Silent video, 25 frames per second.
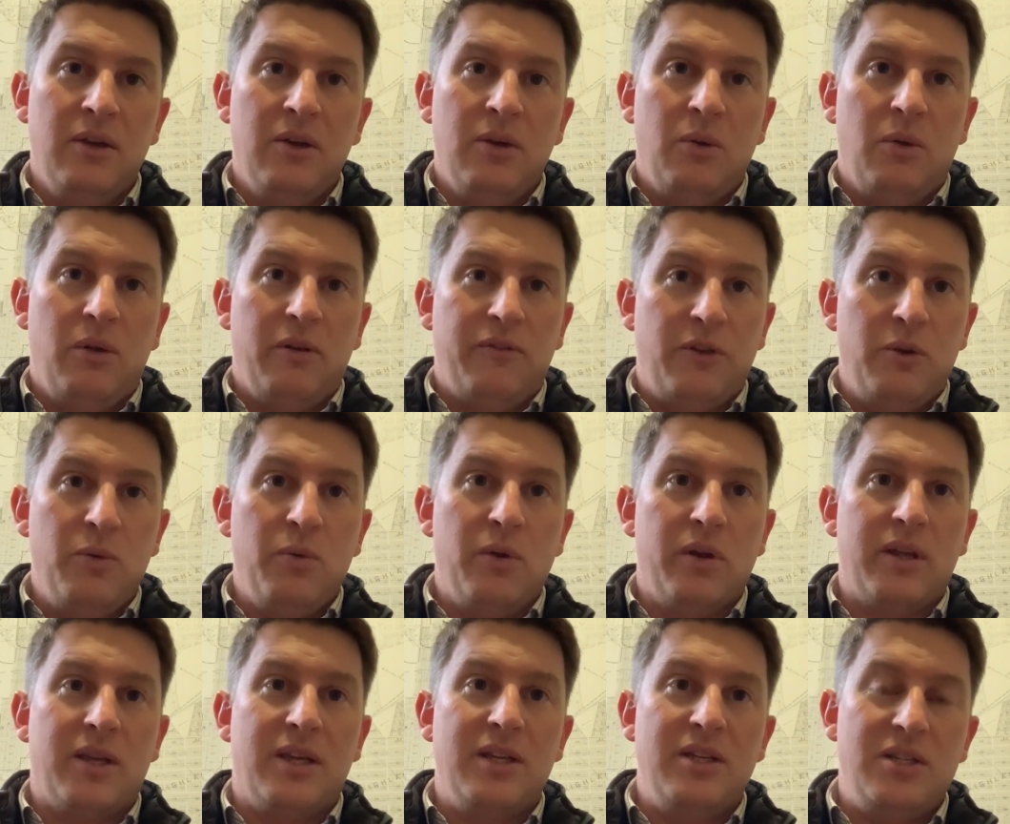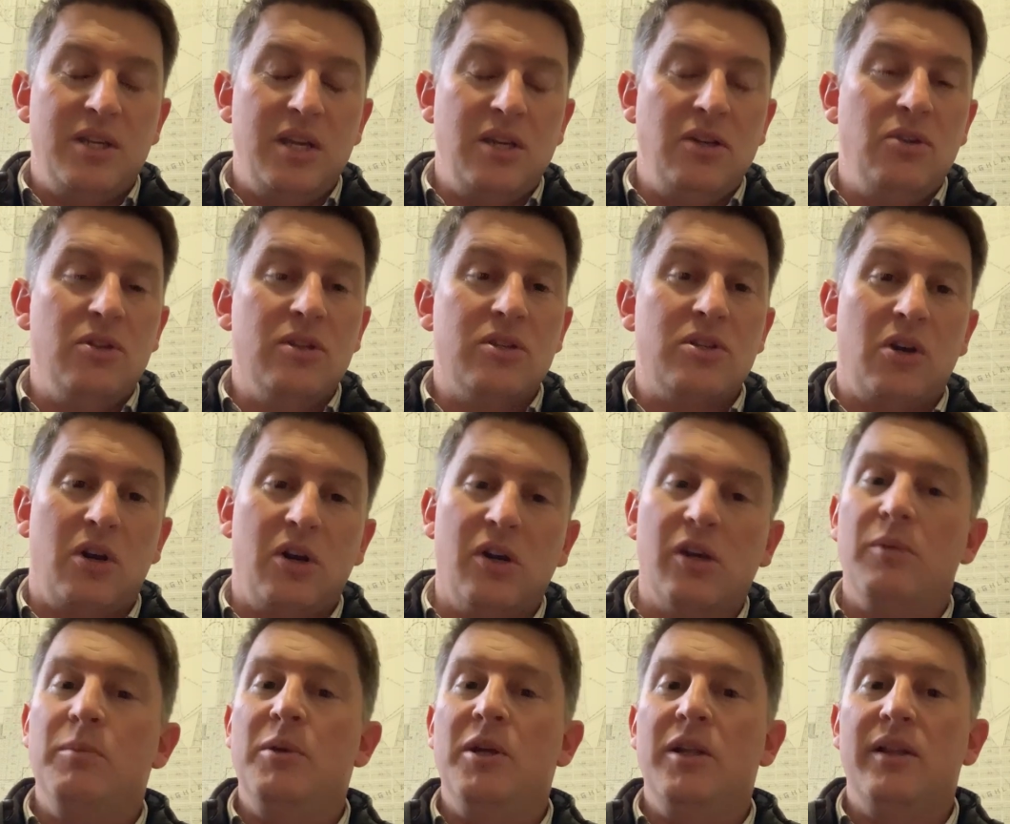Well, if you want to continue this
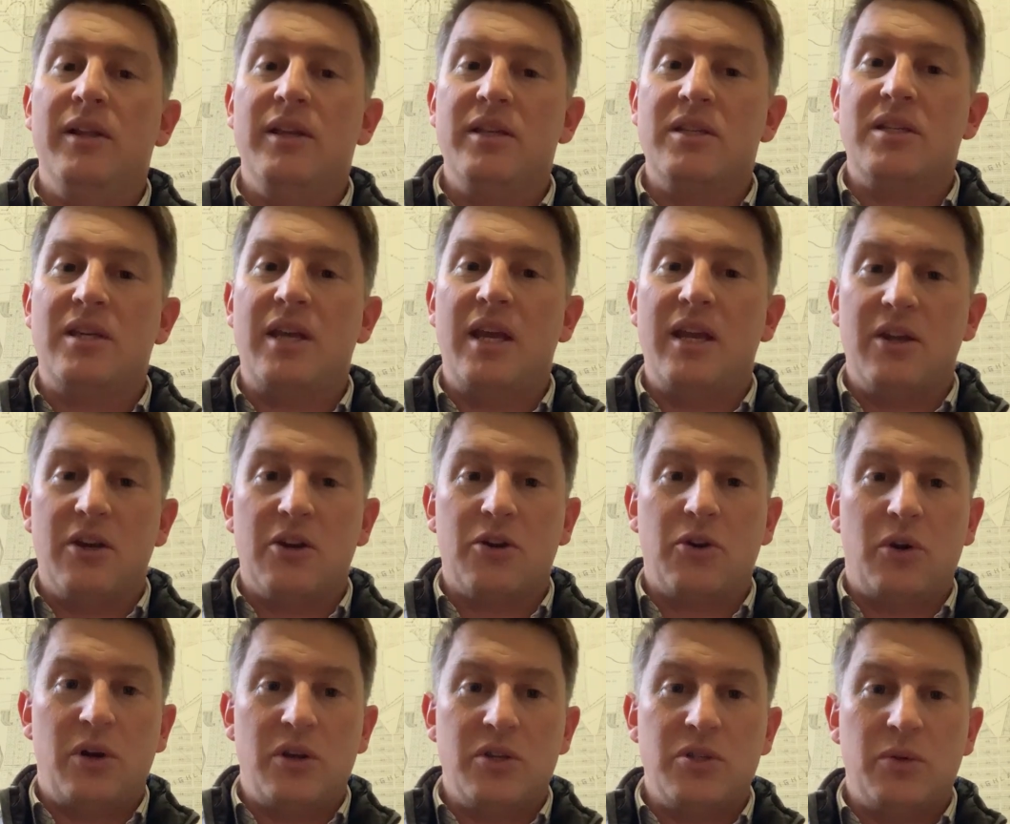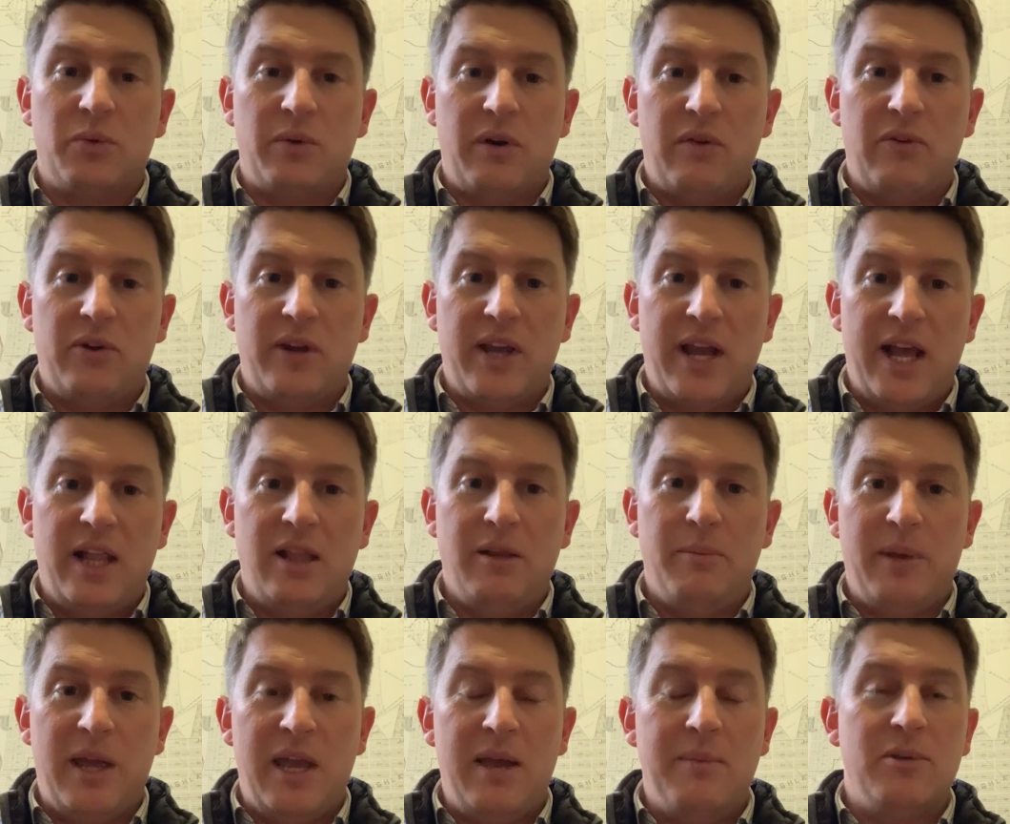argument, let's take it across the river to
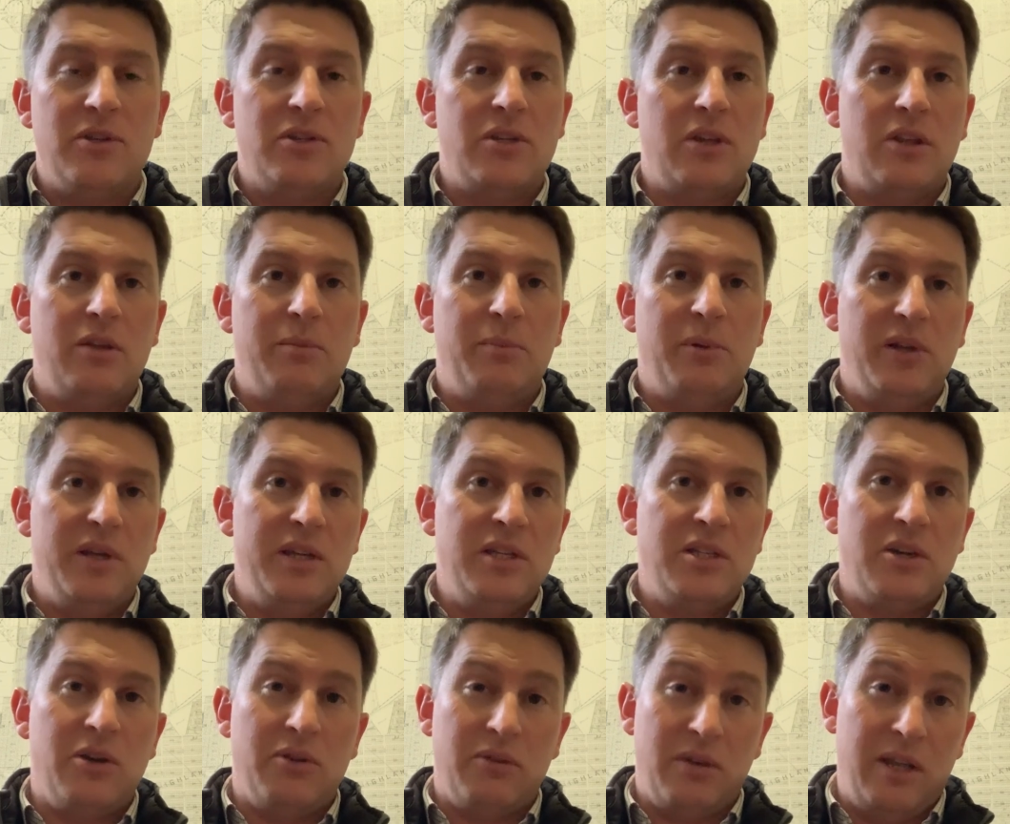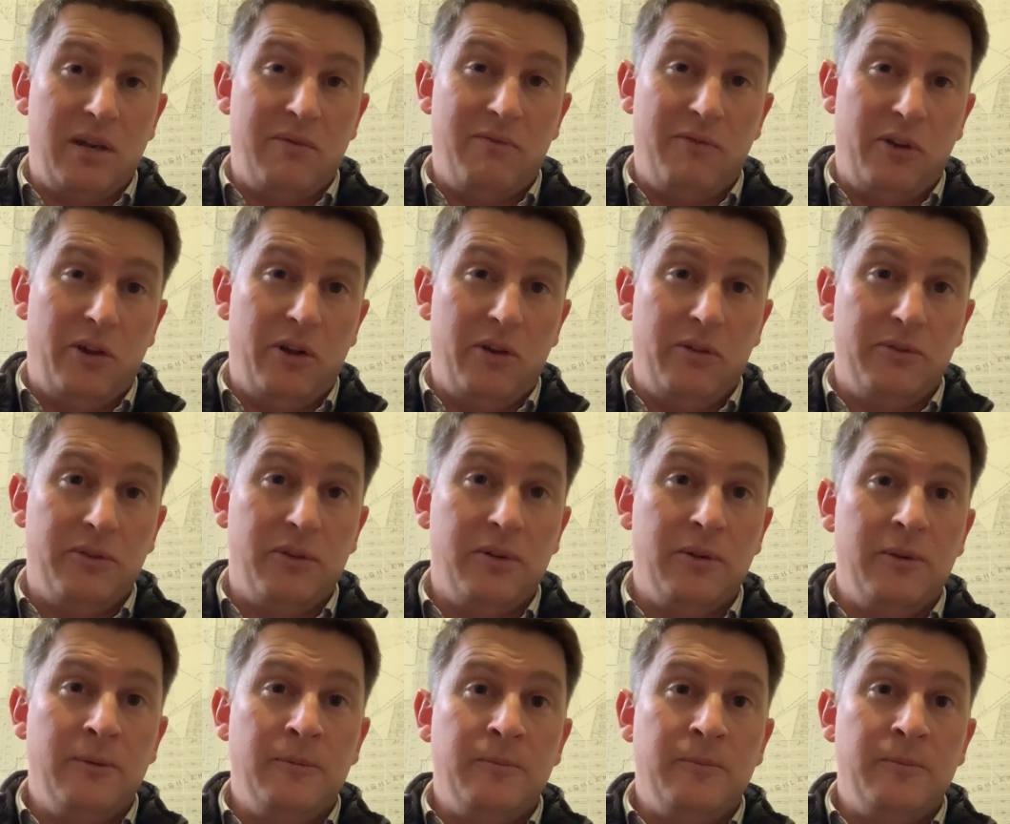Alabama so the police don't get involved